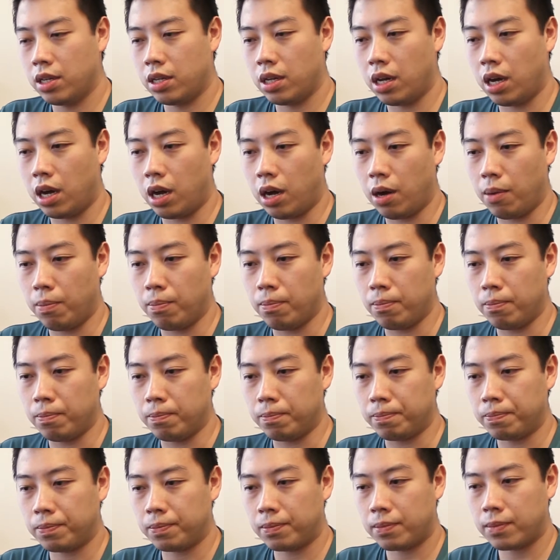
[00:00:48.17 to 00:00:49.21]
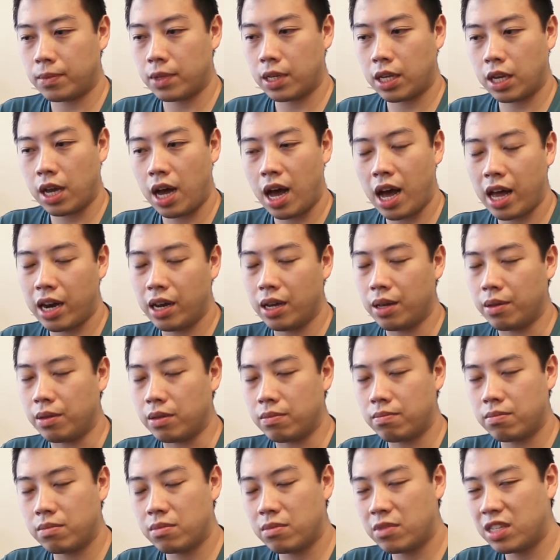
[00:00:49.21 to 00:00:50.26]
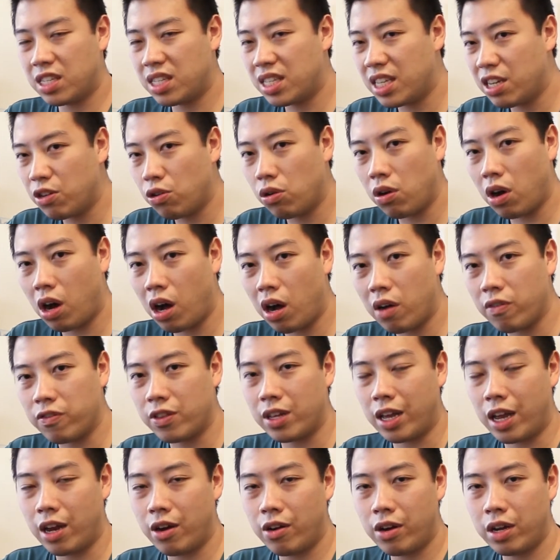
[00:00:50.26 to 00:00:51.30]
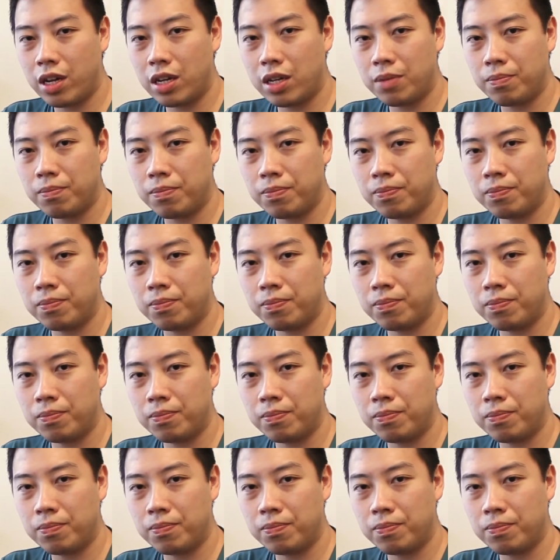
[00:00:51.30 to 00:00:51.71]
kind of seal off the area